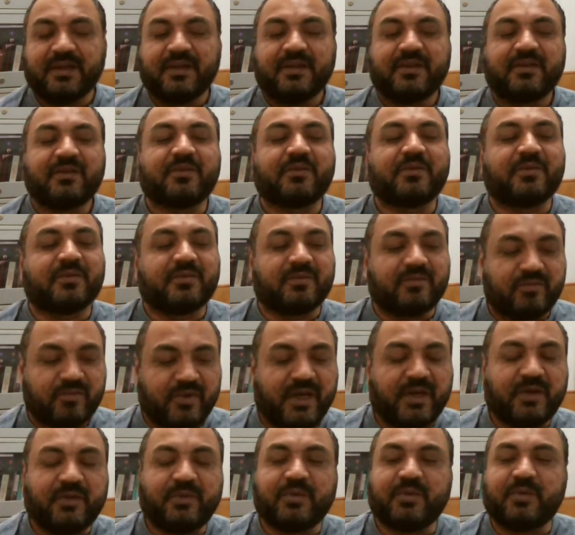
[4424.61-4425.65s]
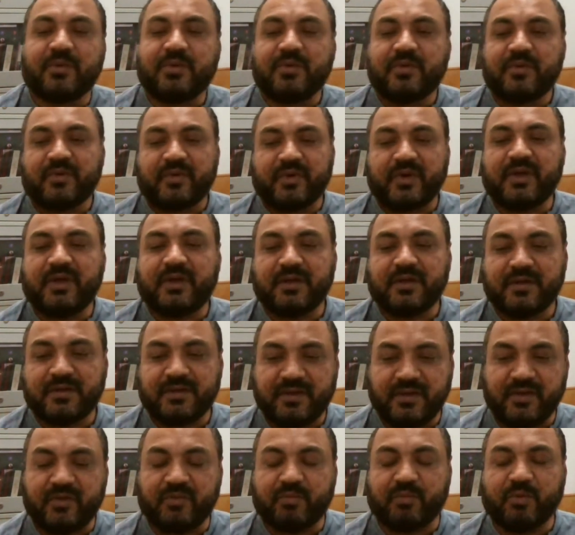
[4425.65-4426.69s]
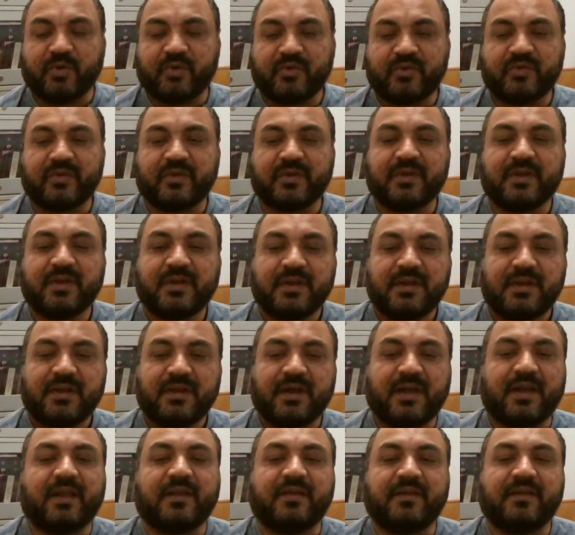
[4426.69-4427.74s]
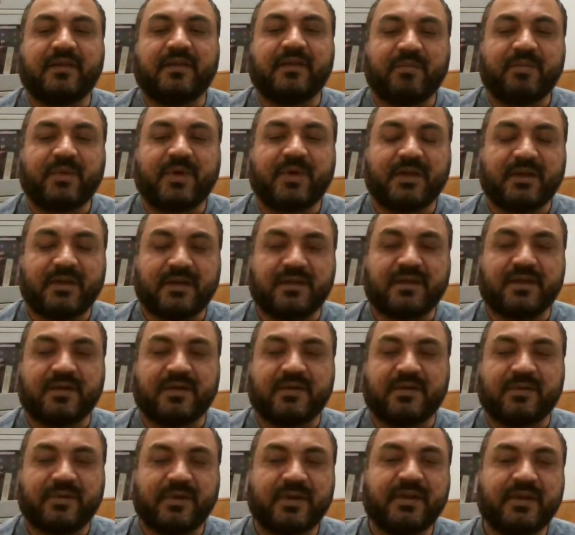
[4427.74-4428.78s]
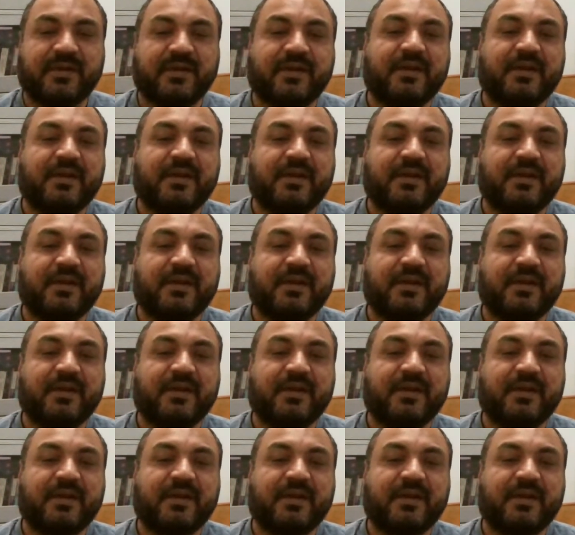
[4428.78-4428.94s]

So try to read these books, Al-Ayyam and other, okay,